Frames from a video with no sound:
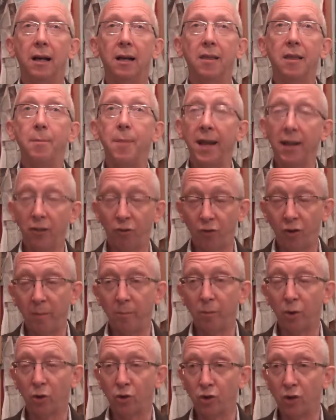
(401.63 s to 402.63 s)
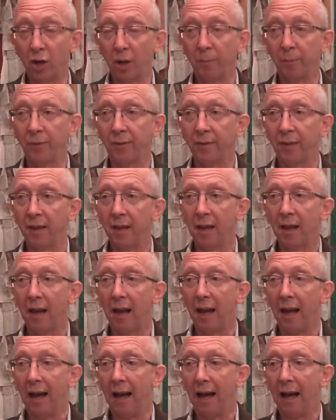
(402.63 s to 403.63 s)
the mainstream bookshops
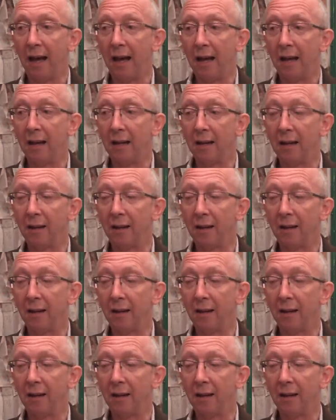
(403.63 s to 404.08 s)
uh,